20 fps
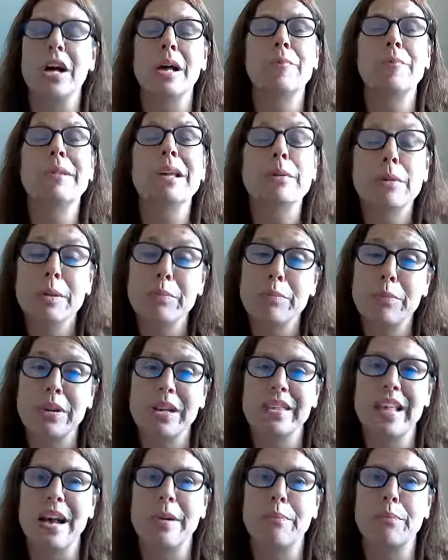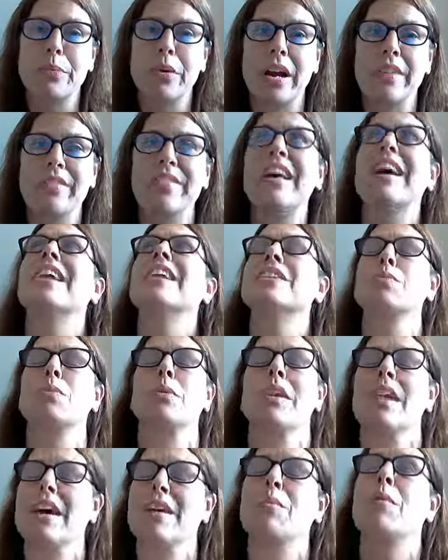And may we be that bride. That is
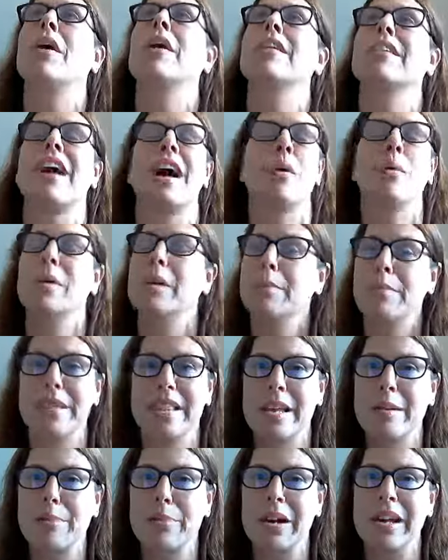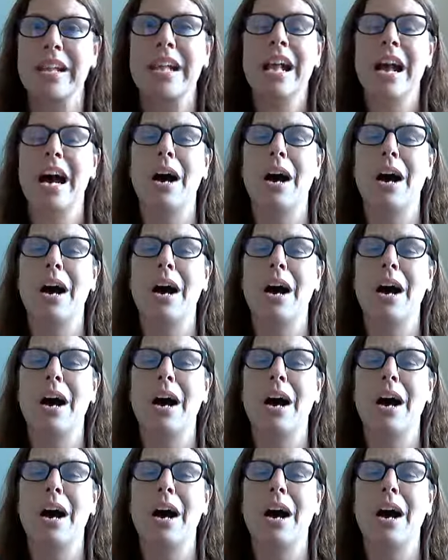what I want. I want to be that bride.